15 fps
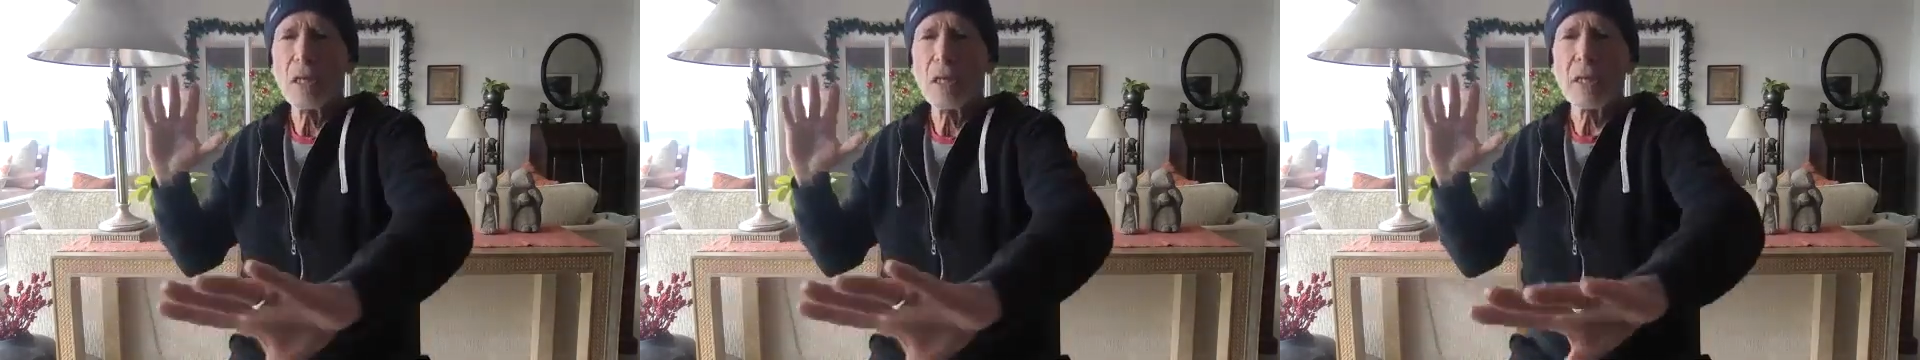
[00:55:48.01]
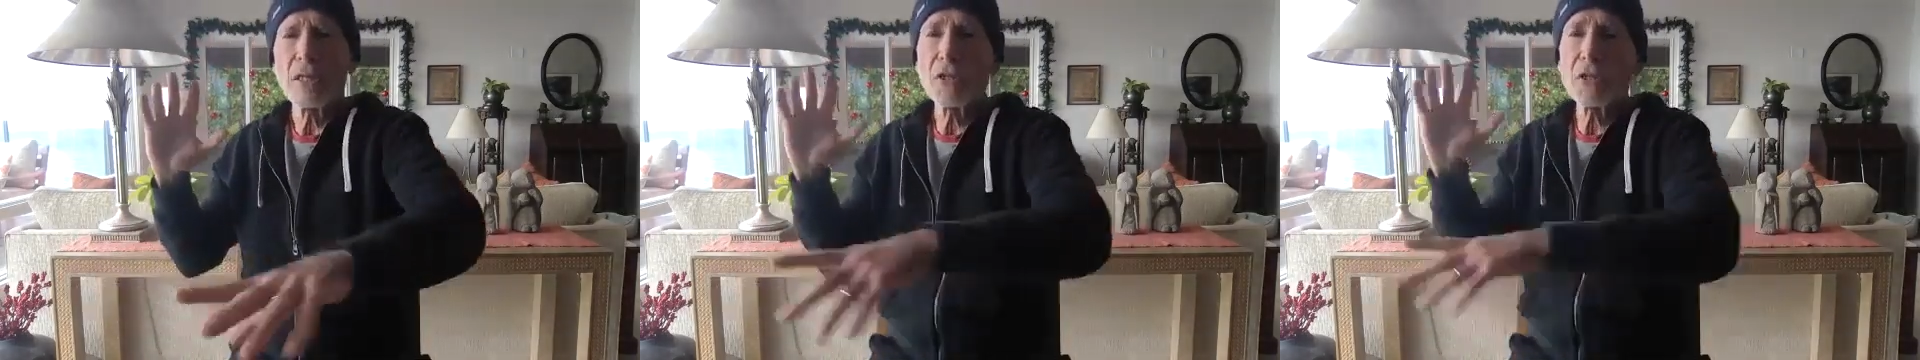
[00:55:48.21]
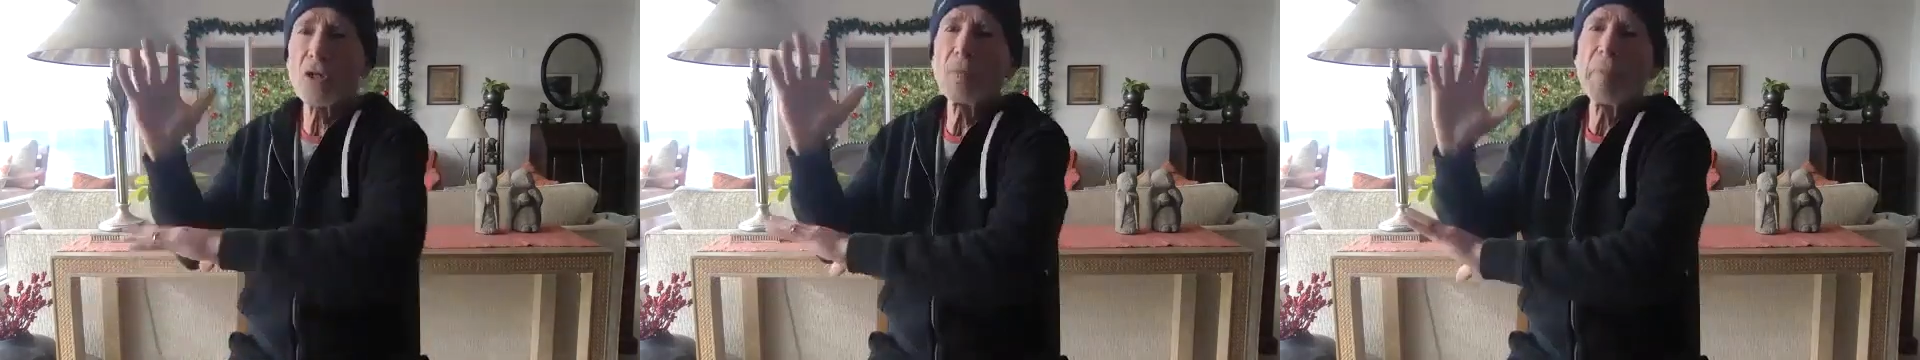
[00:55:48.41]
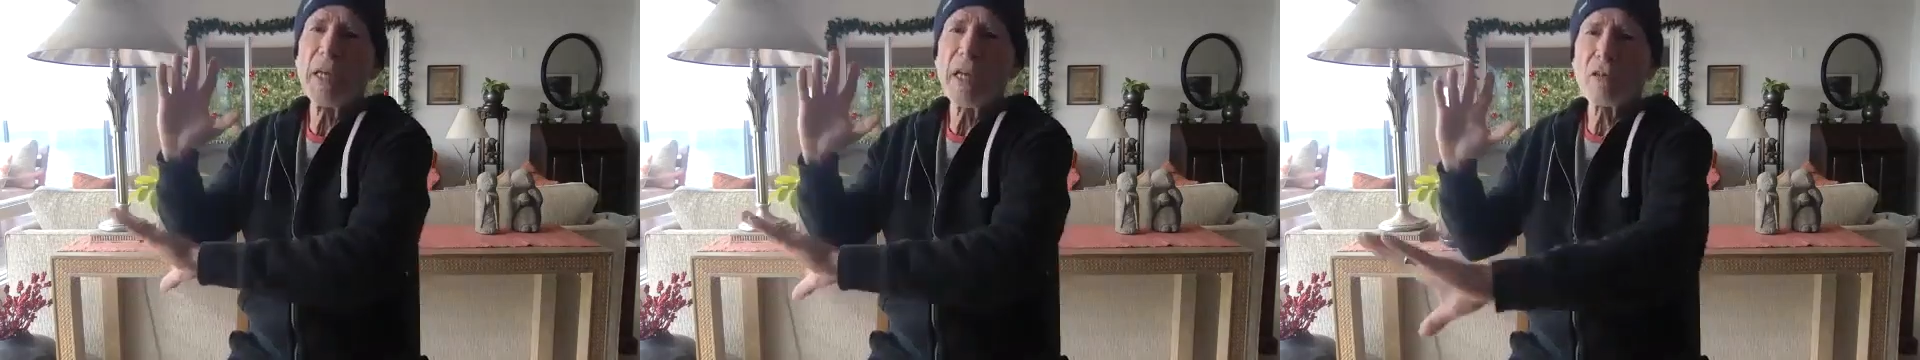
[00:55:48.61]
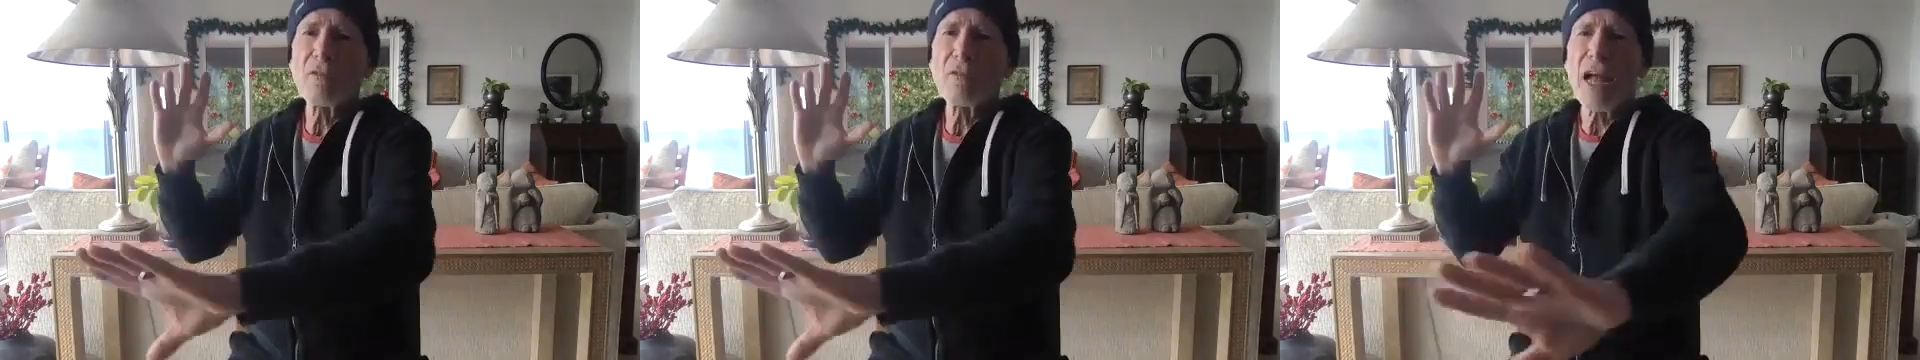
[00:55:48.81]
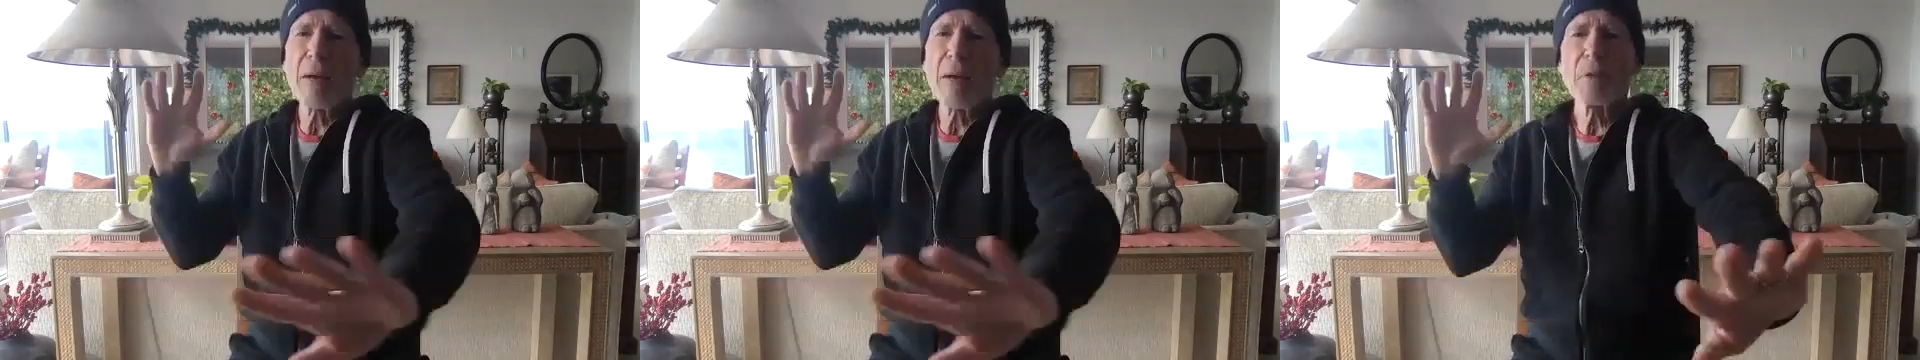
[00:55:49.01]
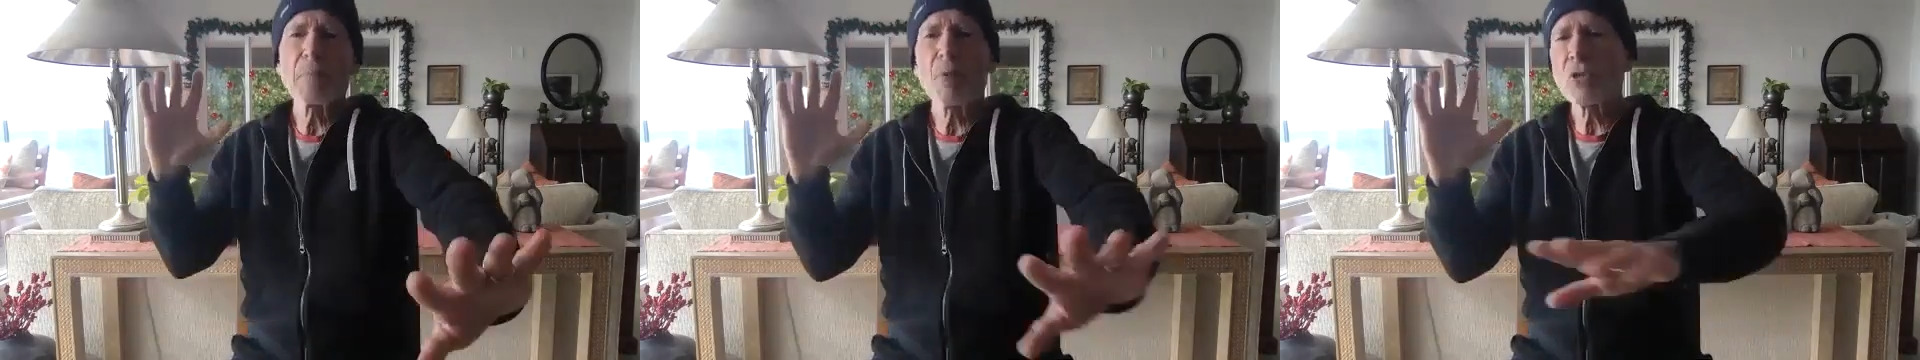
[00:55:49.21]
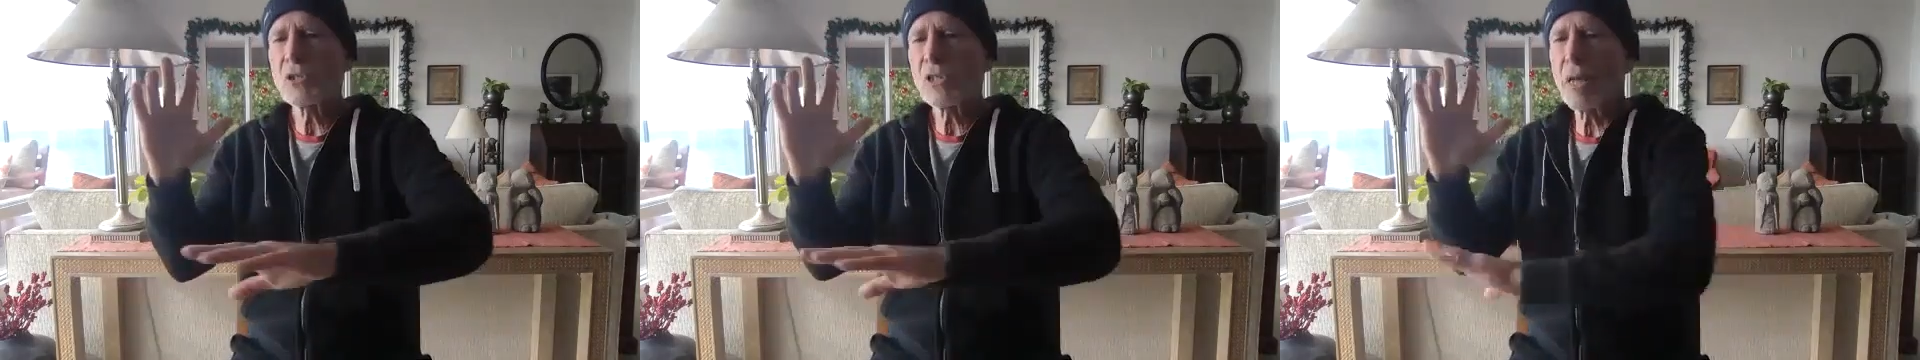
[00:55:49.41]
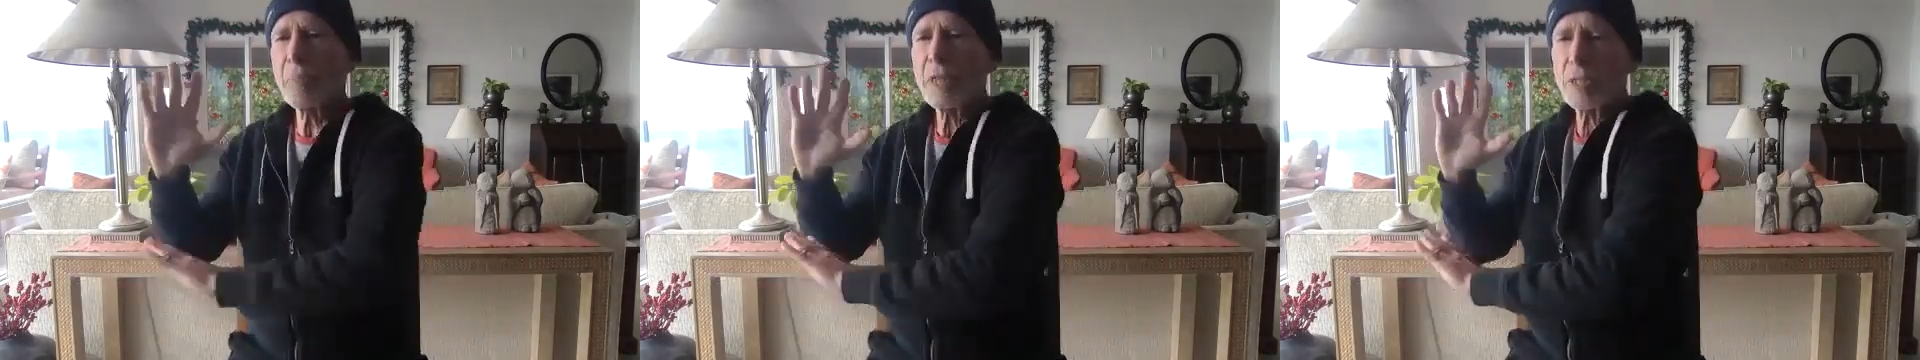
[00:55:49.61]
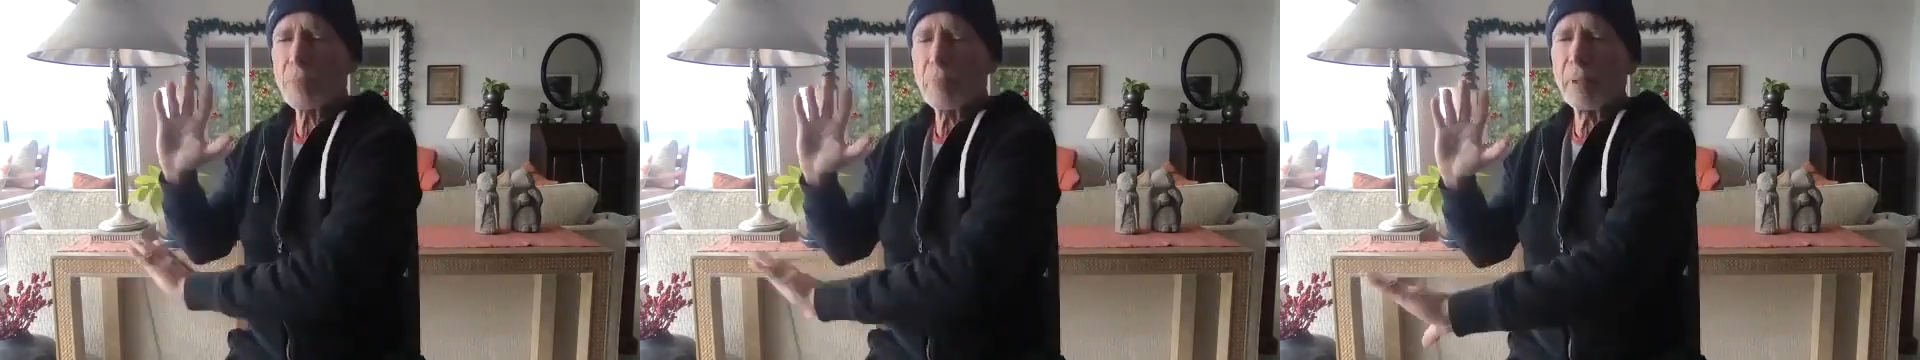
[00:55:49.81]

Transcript: And this could be a grab, but most of the time it's